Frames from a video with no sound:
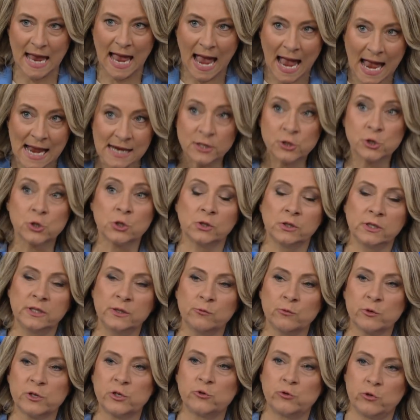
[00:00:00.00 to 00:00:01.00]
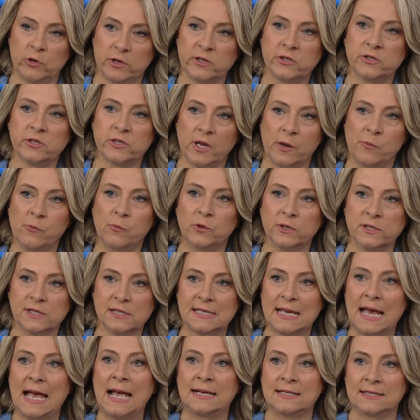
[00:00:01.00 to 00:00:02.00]
actually restrict someone's
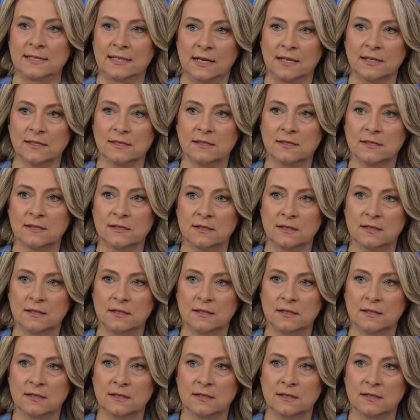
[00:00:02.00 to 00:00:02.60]
access?